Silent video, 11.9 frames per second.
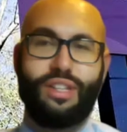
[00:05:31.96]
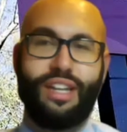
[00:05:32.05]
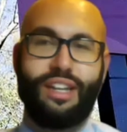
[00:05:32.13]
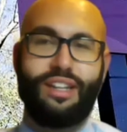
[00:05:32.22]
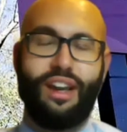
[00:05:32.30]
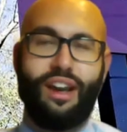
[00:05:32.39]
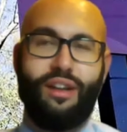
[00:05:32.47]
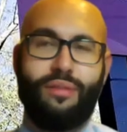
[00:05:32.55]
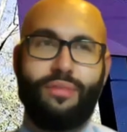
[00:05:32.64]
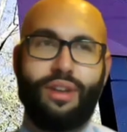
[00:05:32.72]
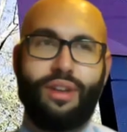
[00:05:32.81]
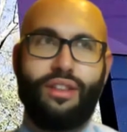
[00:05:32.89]
and
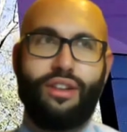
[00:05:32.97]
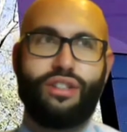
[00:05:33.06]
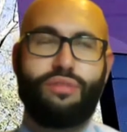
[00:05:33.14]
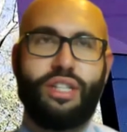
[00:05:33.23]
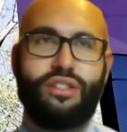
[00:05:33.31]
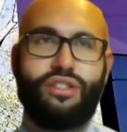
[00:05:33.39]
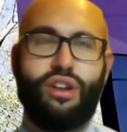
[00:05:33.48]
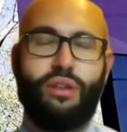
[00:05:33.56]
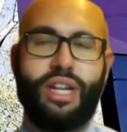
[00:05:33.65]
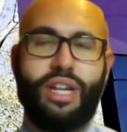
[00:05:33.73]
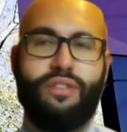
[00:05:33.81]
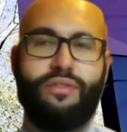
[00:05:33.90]
um, there's been so
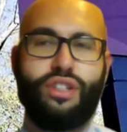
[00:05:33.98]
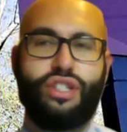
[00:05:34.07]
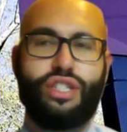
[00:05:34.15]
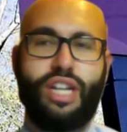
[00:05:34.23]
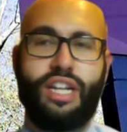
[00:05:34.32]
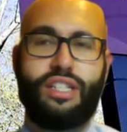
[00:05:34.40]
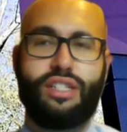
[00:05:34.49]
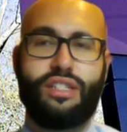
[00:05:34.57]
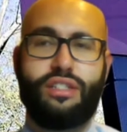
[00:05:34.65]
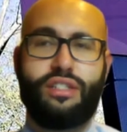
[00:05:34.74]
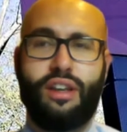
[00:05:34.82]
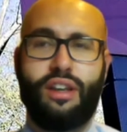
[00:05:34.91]
many different
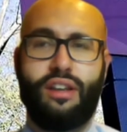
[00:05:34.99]
changes.